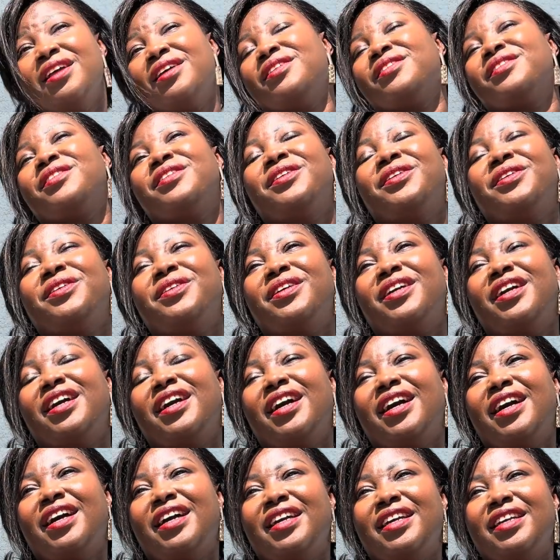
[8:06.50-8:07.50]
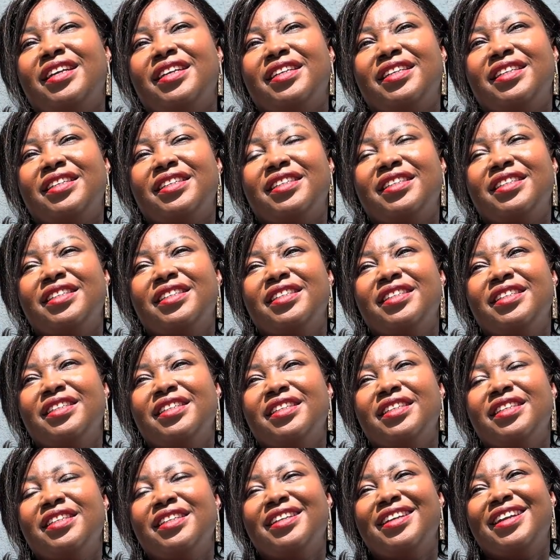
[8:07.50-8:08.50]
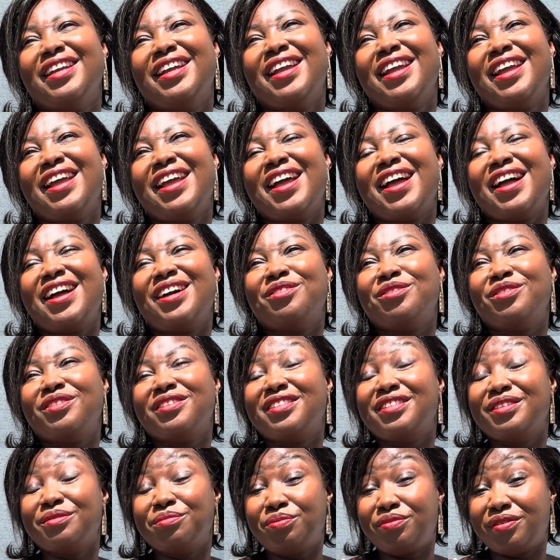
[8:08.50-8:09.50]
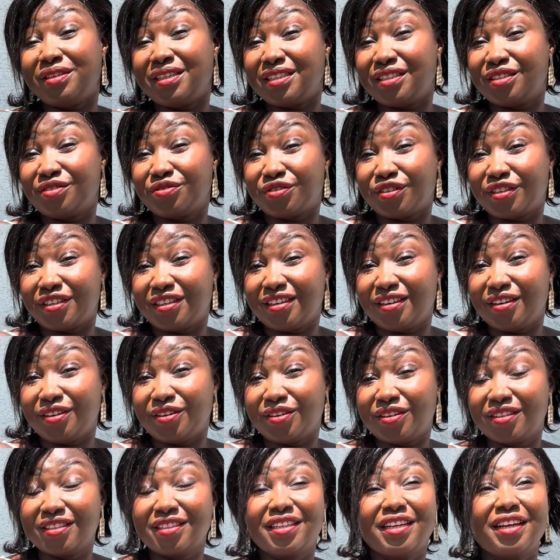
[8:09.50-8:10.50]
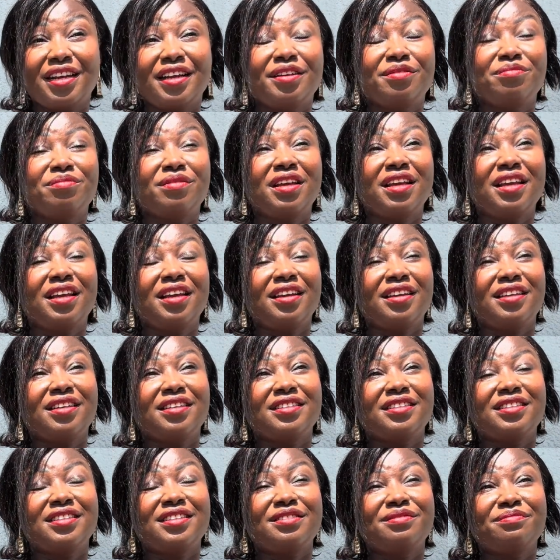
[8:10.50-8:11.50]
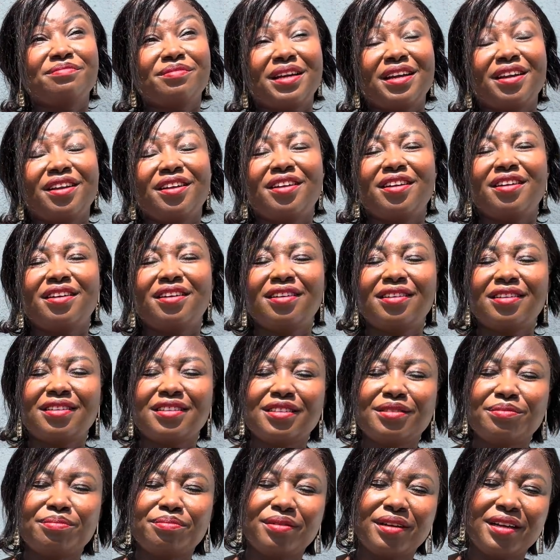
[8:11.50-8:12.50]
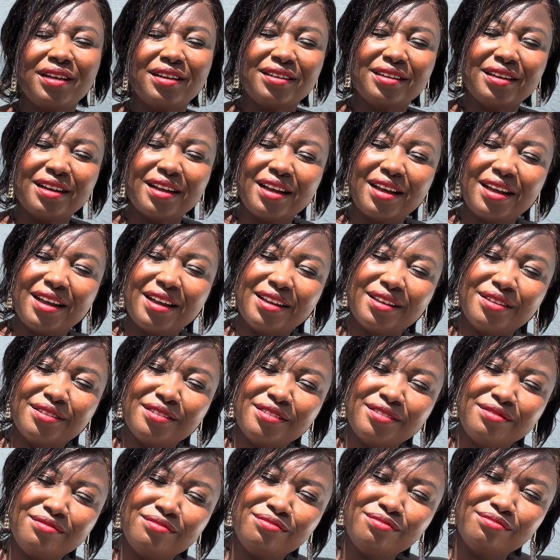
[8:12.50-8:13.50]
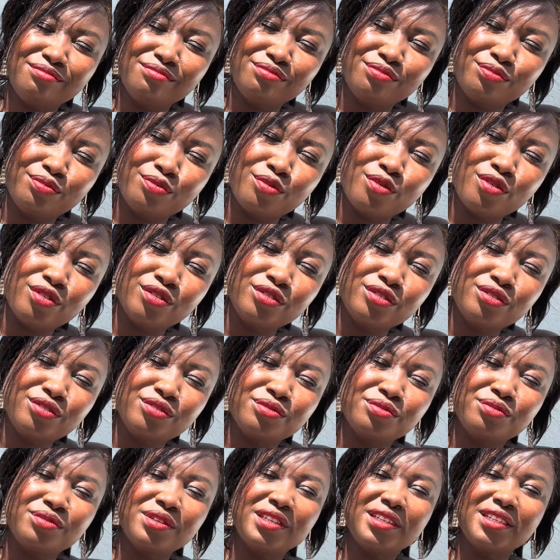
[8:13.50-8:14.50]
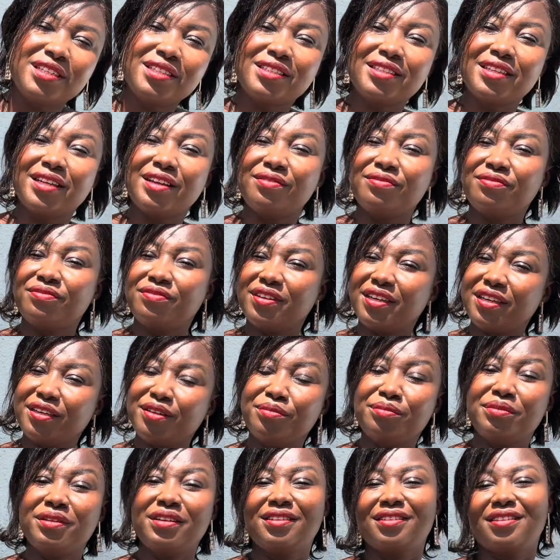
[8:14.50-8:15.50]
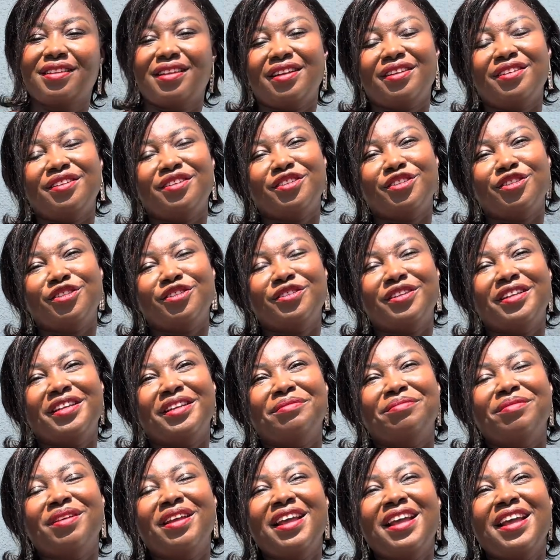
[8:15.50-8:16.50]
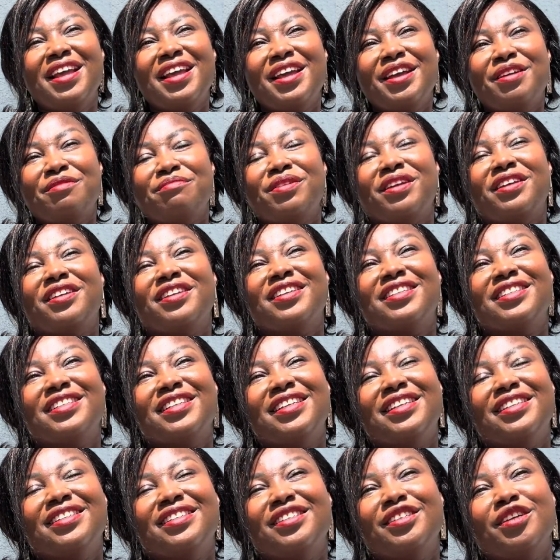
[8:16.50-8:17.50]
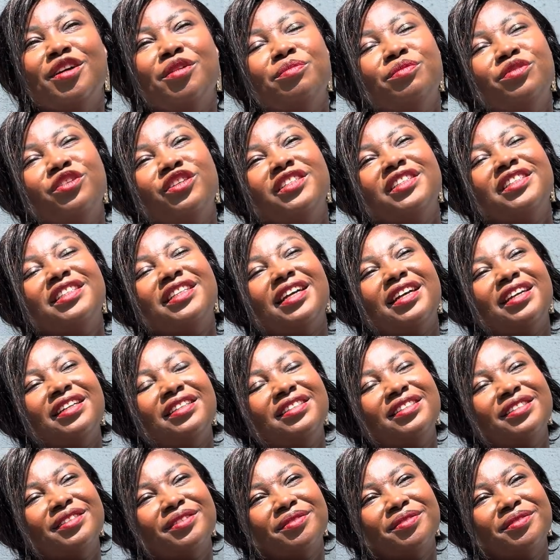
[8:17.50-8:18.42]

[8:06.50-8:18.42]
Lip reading: So I was depressed for a long time, and my husband, I want to really say a very big thank you to him, because he's someone that